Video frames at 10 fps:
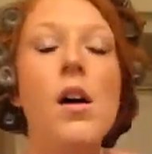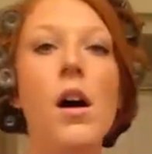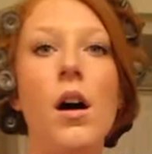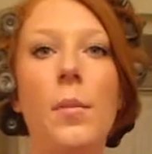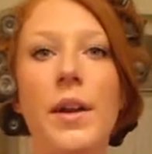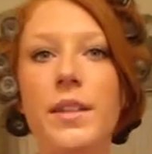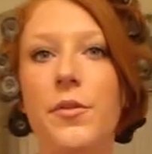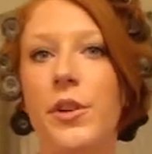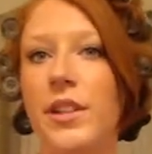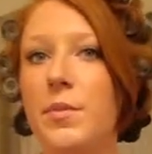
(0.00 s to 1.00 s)
I did
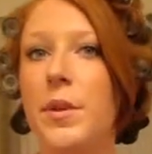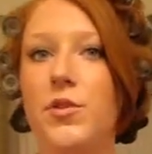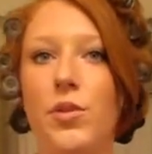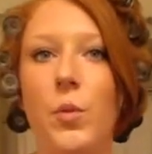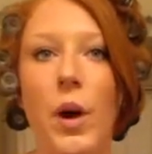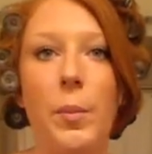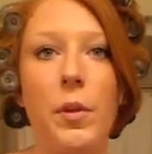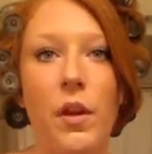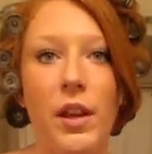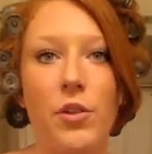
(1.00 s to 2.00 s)
forget to mention you want to
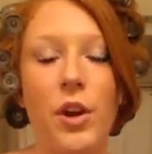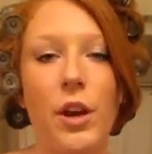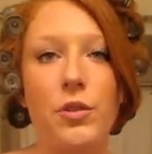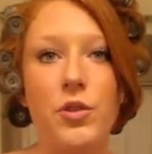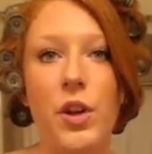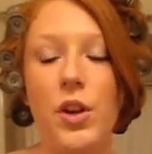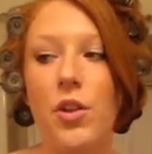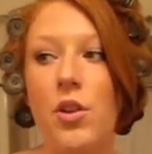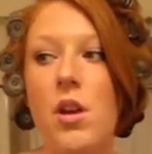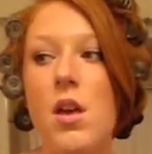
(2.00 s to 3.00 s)
plug in your hair
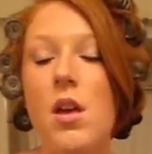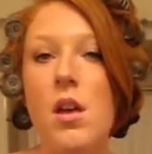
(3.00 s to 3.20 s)
straightener